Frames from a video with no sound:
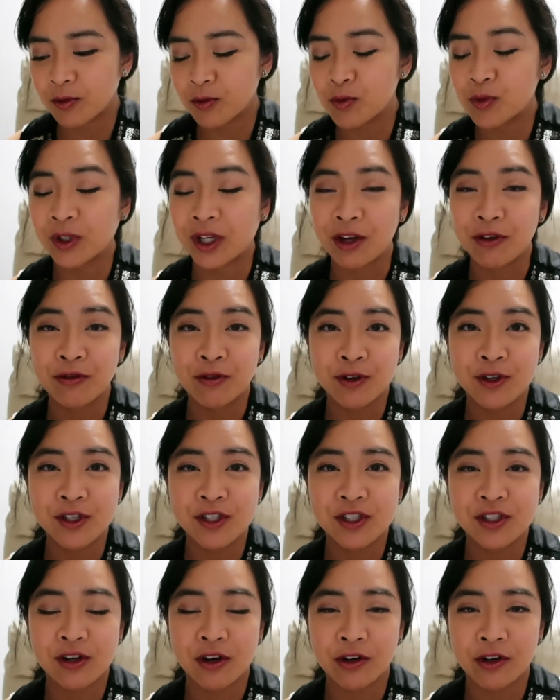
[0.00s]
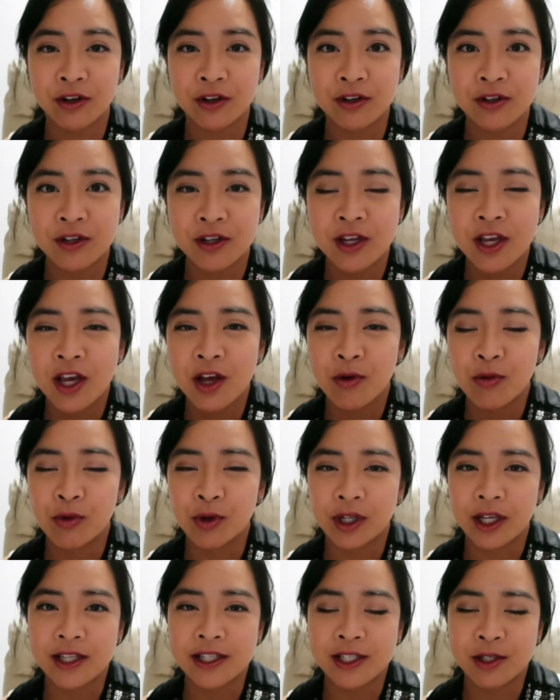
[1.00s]
when I first started,
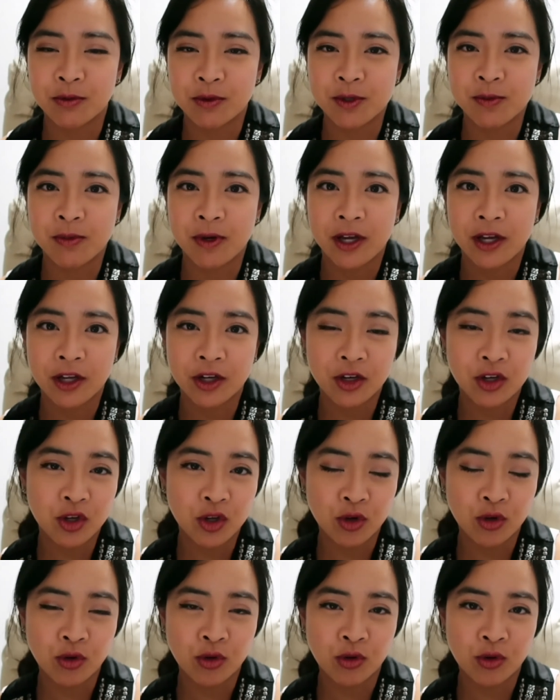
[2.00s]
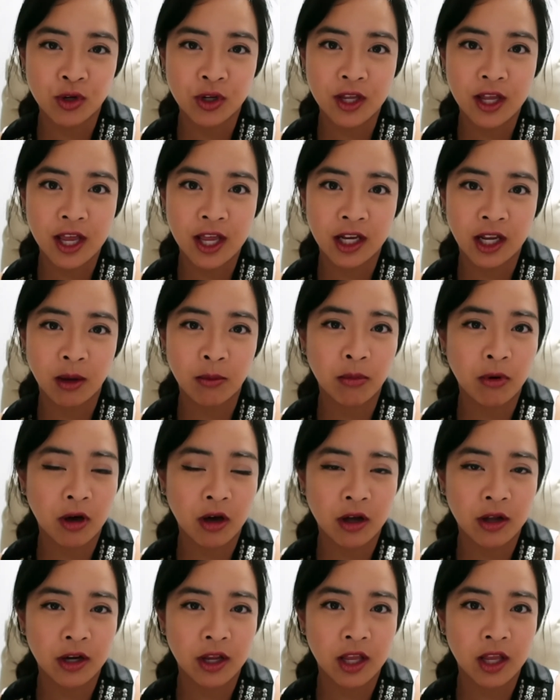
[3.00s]
what I did was buy a nude and I
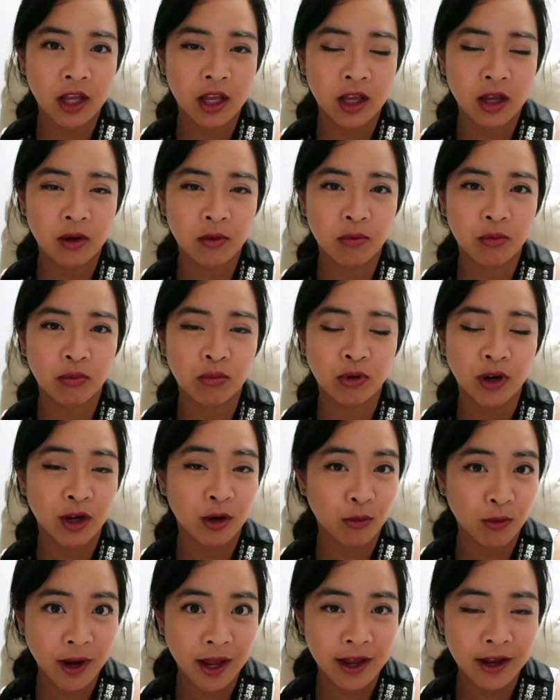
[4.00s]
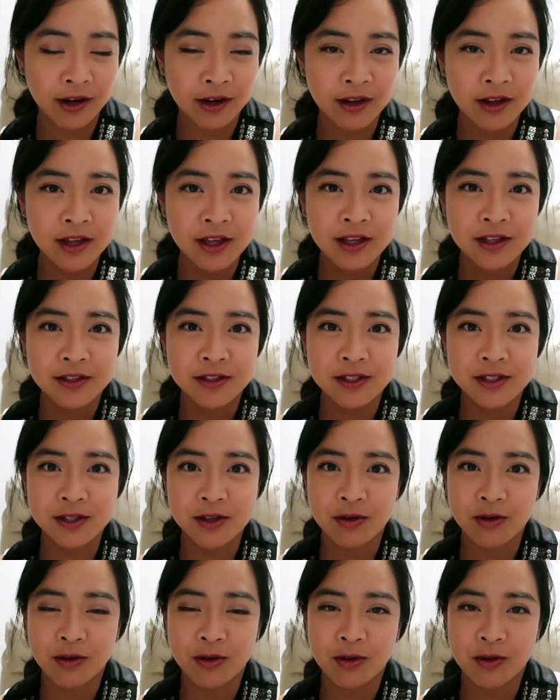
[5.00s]
bought a bright red.
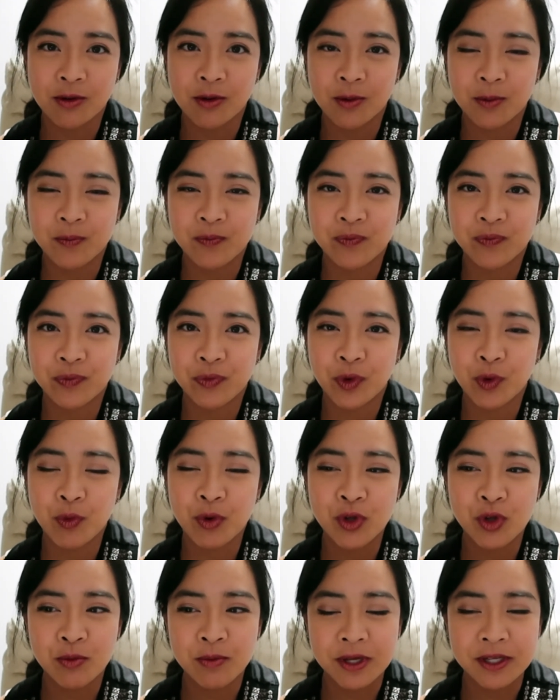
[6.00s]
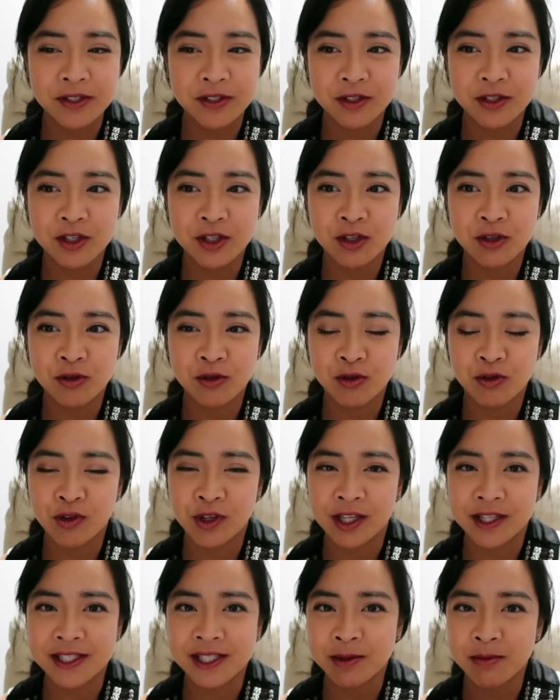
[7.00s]
So when you mix the two, you
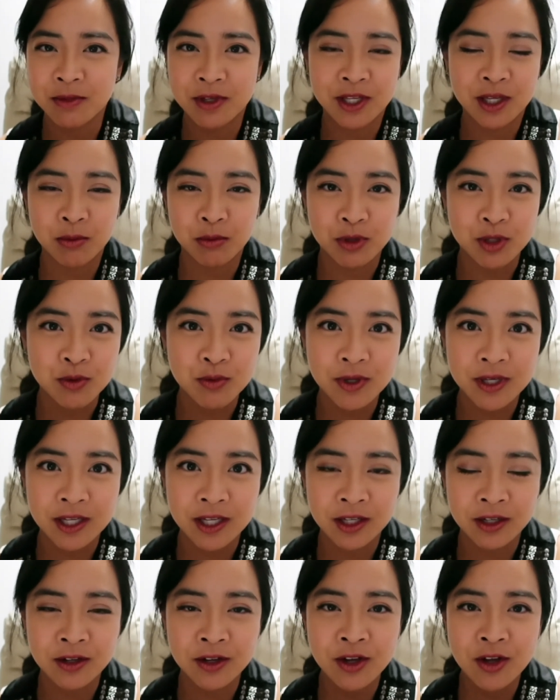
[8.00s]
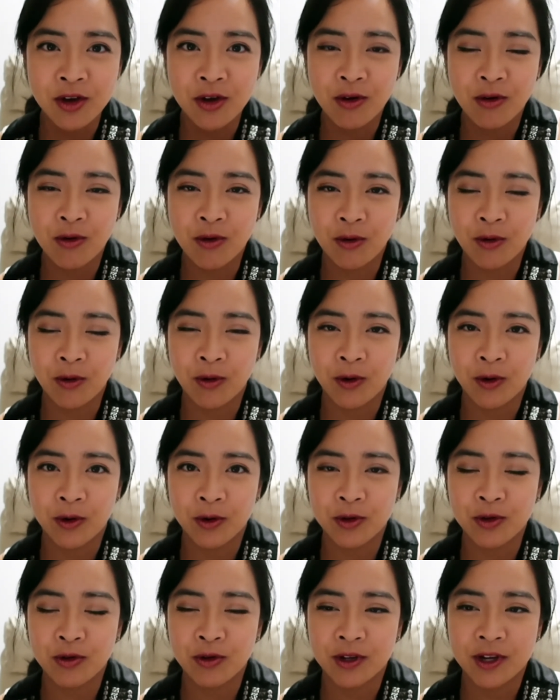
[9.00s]
get something in between,
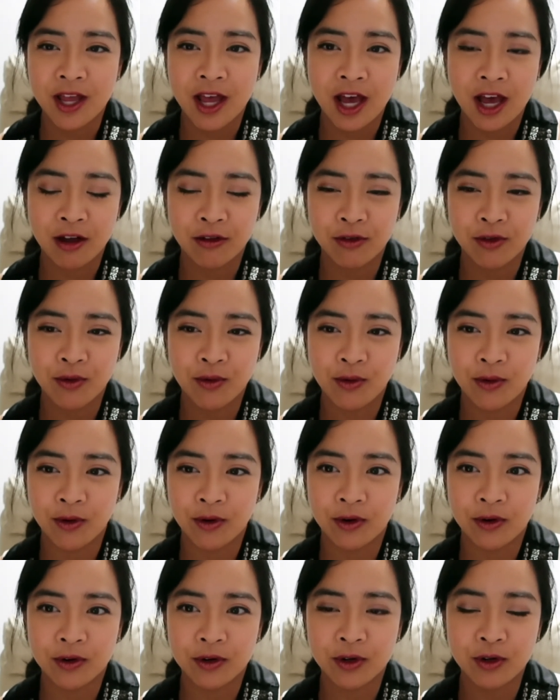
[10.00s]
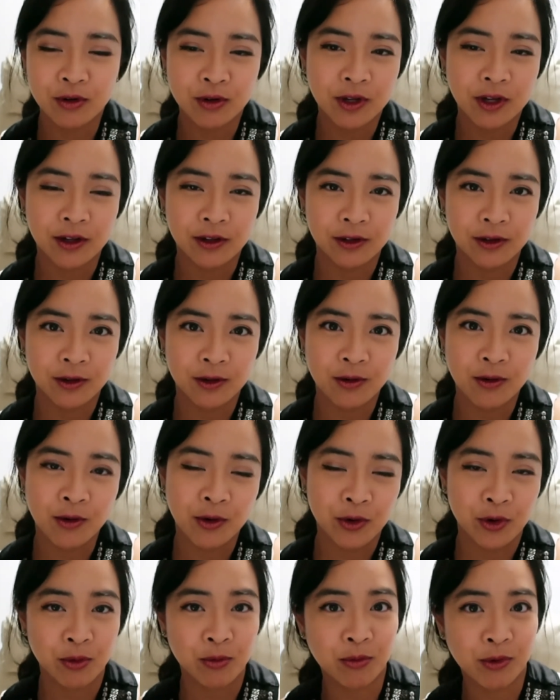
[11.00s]
or you can have your nude color
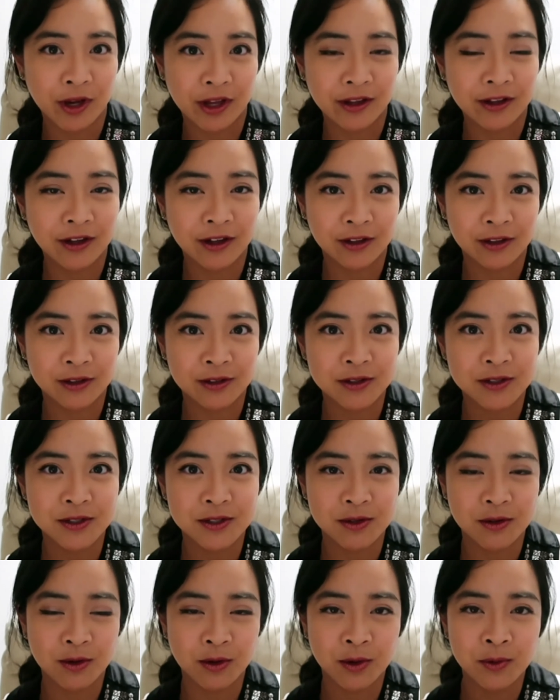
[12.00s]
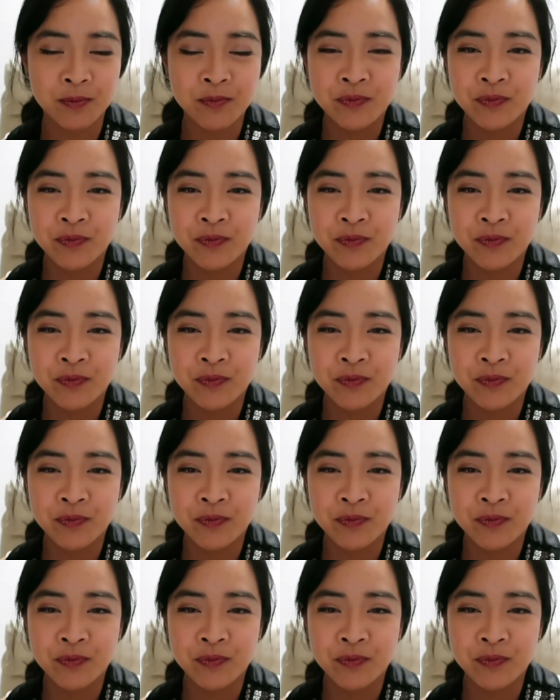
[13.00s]
or your bright color. So